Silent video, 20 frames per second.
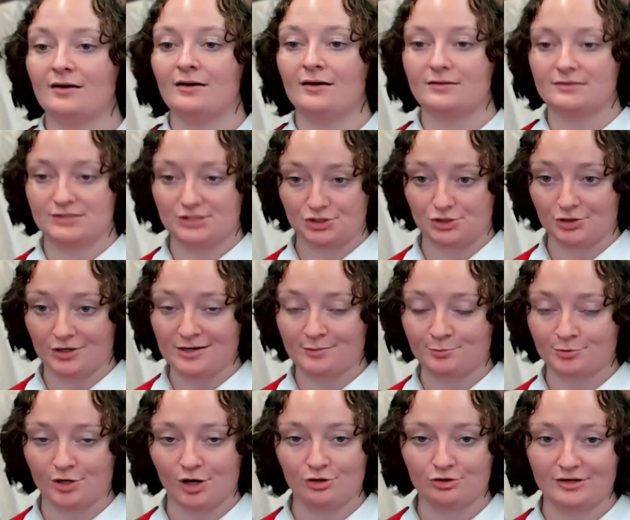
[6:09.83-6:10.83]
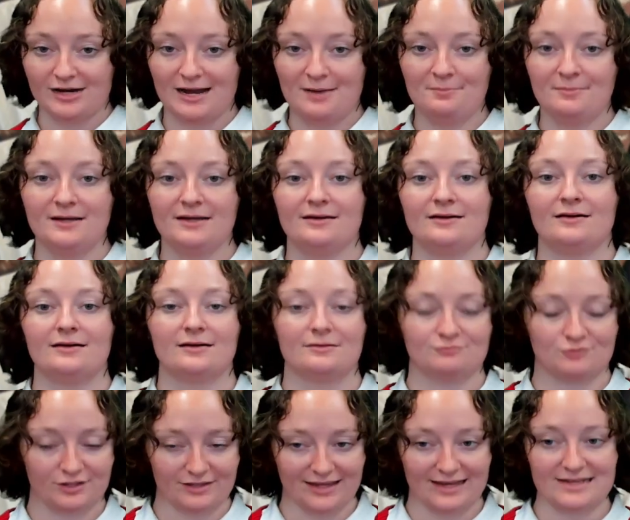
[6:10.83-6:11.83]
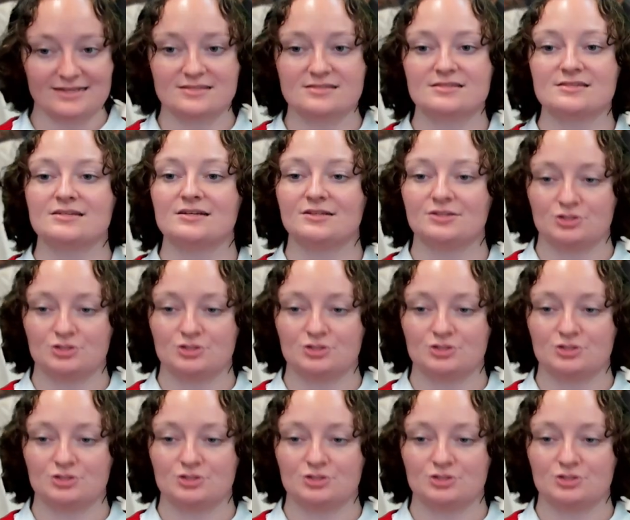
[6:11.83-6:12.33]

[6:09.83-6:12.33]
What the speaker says: degree program relates